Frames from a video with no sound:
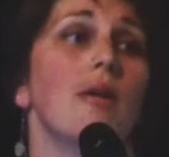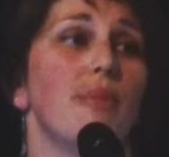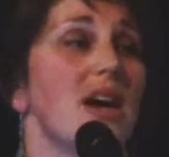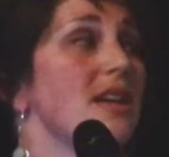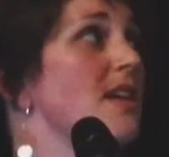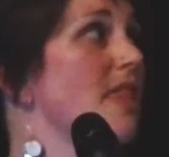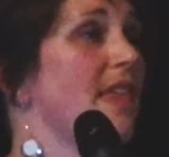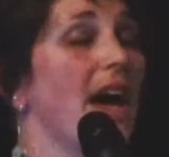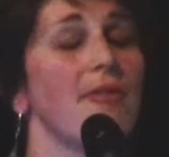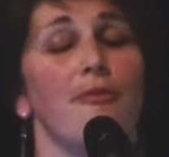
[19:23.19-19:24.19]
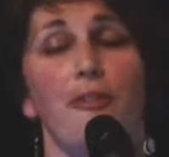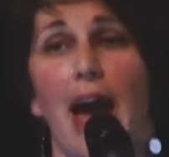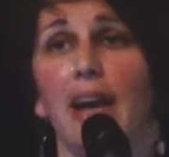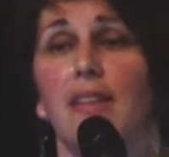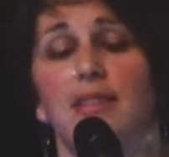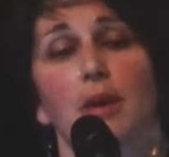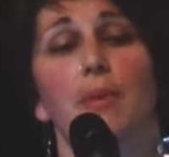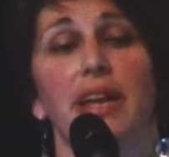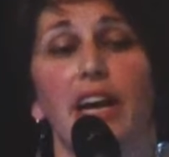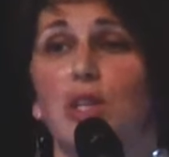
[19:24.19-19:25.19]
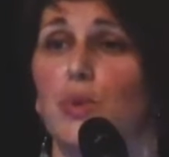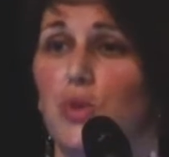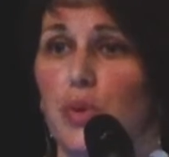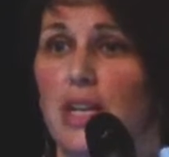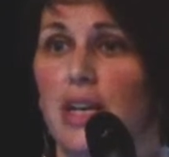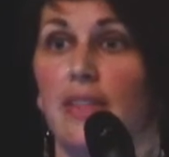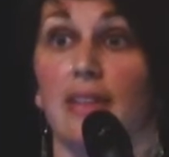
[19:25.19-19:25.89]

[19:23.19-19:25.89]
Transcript: But that fact that somebody else was reading,